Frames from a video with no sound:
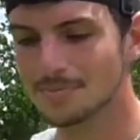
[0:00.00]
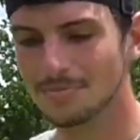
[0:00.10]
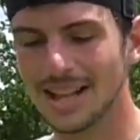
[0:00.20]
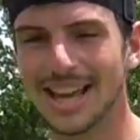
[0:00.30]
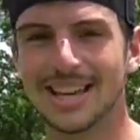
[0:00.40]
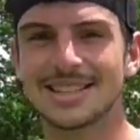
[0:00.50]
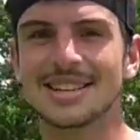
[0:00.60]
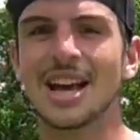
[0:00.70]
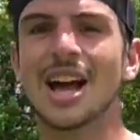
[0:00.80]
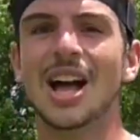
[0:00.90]
is
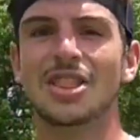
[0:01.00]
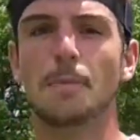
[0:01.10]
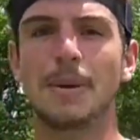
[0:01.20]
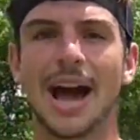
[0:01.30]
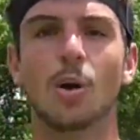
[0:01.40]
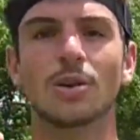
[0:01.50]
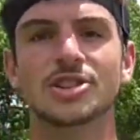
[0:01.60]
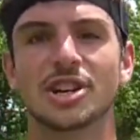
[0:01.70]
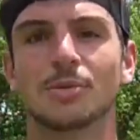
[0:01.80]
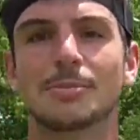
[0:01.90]
the power
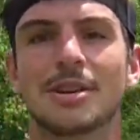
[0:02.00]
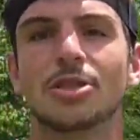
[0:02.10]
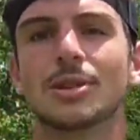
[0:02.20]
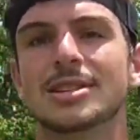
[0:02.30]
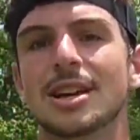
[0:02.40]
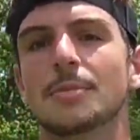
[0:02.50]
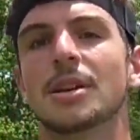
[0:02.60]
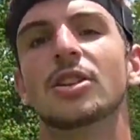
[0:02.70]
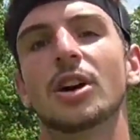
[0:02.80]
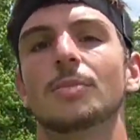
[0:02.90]
generated by the three-step.
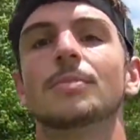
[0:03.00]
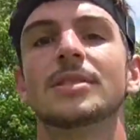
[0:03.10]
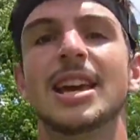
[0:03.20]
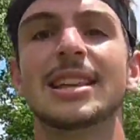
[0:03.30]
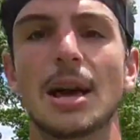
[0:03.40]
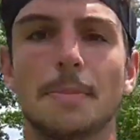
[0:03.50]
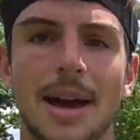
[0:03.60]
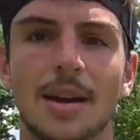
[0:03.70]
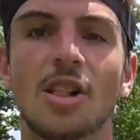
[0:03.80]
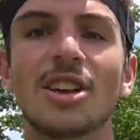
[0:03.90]
No, take that back.
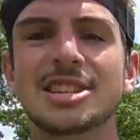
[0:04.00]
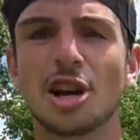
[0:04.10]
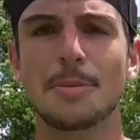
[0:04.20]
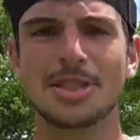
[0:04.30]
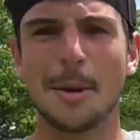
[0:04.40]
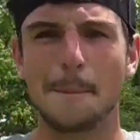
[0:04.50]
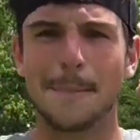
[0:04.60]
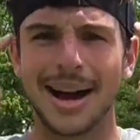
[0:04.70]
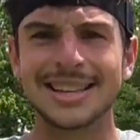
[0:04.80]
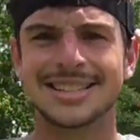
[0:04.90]
Let's talk about the
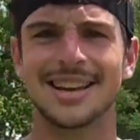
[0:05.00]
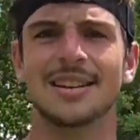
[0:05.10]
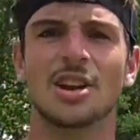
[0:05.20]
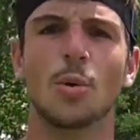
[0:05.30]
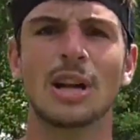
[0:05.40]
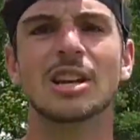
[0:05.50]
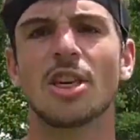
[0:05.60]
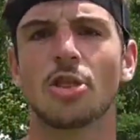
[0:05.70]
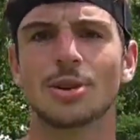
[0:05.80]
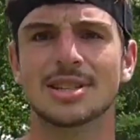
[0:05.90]
mindset going into the
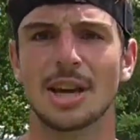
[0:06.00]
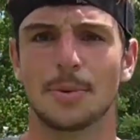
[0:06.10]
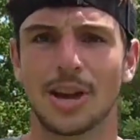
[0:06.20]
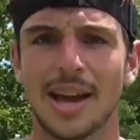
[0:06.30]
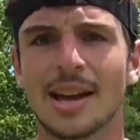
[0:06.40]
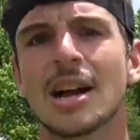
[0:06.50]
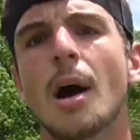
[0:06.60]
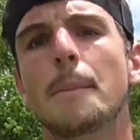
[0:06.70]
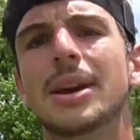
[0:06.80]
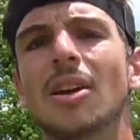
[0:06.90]
three-step, okay?
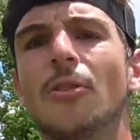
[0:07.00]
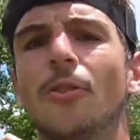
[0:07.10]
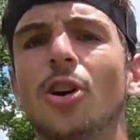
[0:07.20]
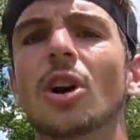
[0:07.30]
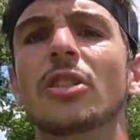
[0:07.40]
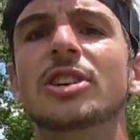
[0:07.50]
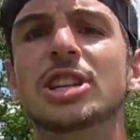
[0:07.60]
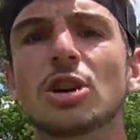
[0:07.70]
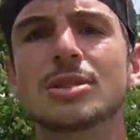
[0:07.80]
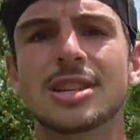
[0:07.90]
Because for the
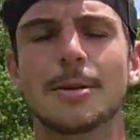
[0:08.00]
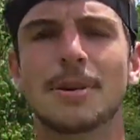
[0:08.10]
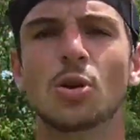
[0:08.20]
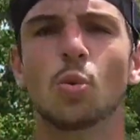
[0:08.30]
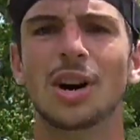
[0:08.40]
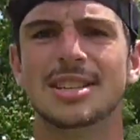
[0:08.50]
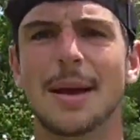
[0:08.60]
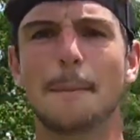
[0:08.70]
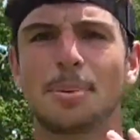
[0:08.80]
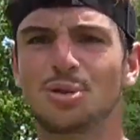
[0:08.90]
two-step, it was
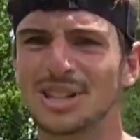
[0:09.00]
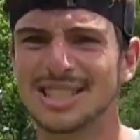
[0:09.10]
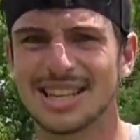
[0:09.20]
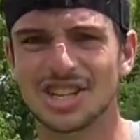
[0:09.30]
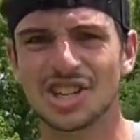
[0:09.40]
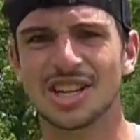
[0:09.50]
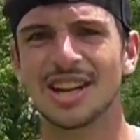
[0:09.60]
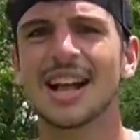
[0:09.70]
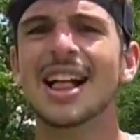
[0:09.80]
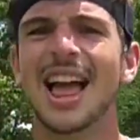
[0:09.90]
precision
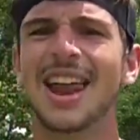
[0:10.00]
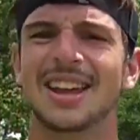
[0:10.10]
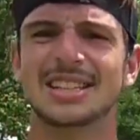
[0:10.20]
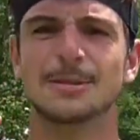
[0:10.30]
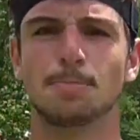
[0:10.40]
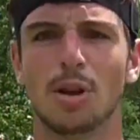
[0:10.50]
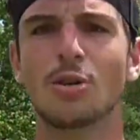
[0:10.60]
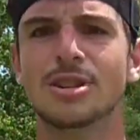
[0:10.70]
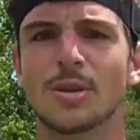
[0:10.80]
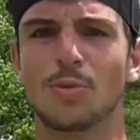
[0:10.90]
and
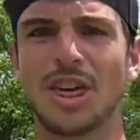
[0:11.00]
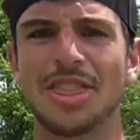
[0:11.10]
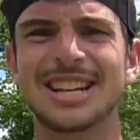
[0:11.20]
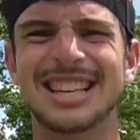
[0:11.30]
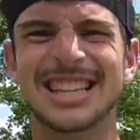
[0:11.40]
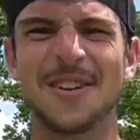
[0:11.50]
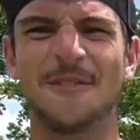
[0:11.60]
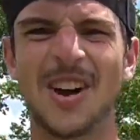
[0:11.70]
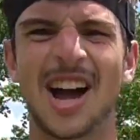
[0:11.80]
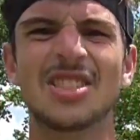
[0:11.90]
explosion were the things that
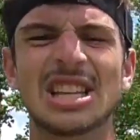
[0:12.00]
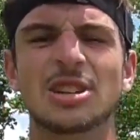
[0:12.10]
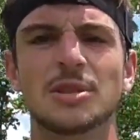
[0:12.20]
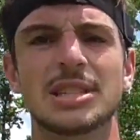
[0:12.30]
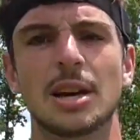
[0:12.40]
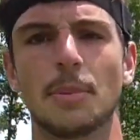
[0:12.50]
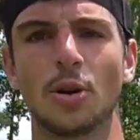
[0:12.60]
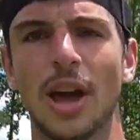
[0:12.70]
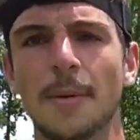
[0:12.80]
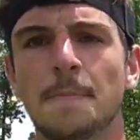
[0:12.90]
define the two-step, okay?